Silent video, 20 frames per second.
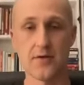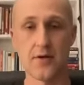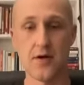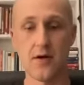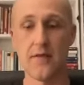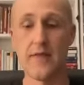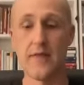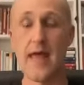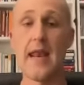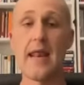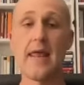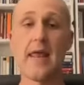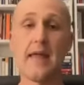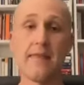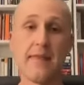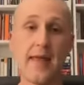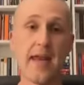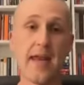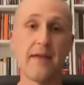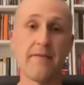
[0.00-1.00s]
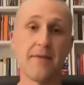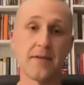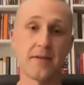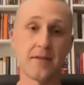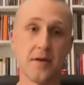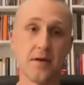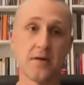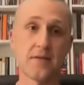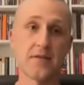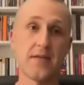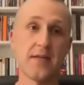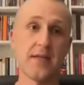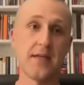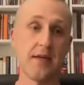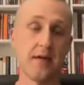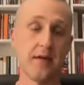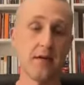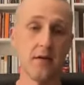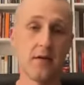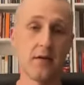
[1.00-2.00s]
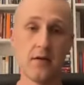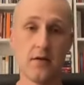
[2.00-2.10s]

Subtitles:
stronger. And then if it starts getting,